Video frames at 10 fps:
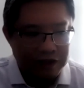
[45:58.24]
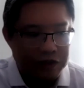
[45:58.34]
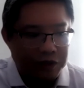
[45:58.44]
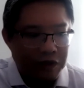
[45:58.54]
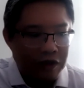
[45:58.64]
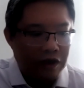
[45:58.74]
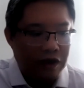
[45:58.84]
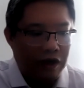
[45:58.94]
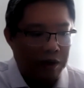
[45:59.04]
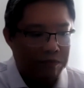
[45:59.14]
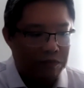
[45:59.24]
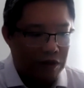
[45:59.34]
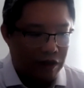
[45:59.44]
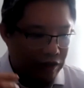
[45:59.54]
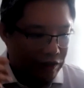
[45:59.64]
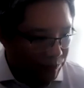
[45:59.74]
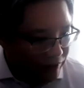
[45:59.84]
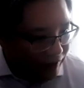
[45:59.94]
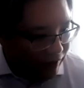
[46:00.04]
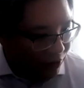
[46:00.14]
So
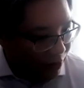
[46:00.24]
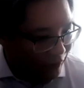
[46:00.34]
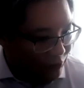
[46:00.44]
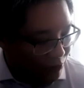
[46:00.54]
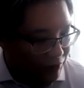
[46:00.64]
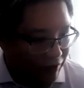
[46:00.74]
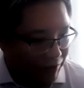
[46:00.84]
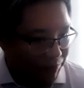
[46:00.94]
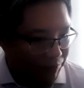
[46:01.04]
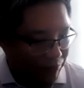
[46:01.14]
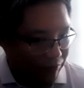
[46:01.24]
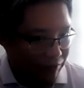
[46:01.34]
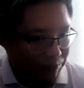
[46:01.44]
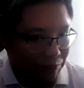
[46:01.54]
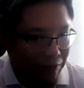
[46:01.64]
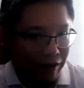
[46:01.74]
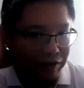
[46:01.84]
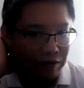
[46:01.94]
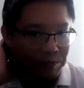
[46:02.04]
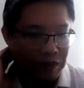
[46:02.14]
100% agree with Susan and
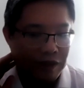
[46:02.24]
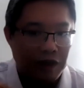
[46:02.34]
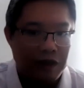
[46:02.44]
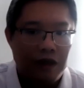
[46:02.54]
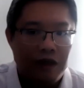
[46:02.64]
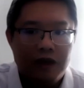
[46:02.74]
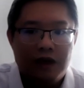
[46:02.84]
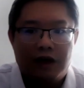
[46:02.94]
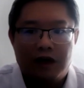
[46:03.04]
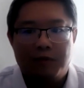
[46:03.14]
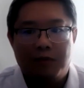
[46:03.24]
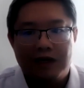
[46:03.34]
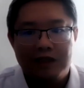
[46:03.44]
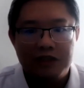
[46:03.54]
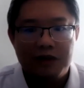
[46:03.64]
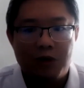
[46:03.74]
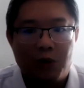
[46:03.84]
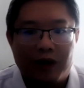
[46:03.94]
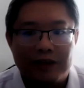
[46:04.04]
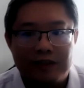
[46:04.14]
Prabhath and PK. I just have a
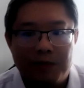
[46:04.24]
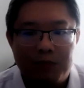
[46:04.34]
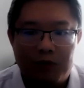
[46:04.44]
quick example,